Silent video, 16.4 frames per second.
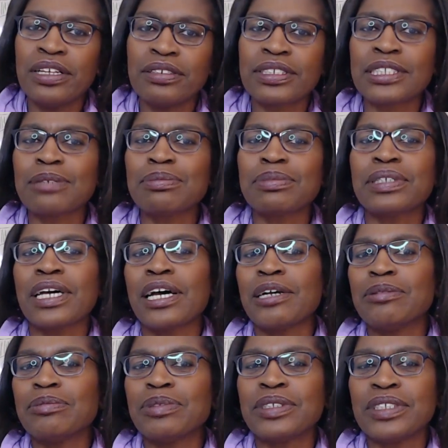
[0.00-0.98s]

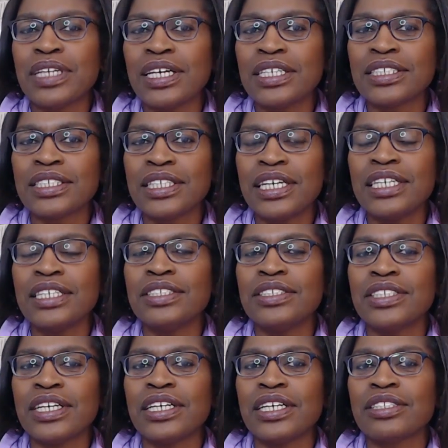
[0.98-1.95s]
sometimes as an
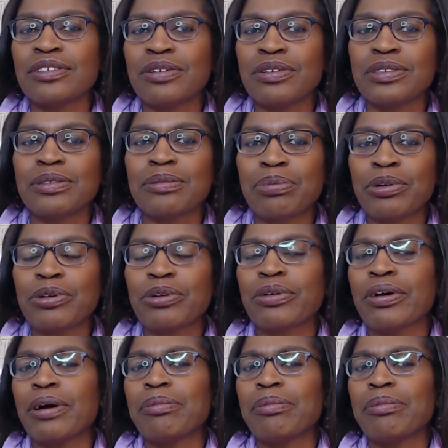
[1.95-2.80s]
agent or as a broker,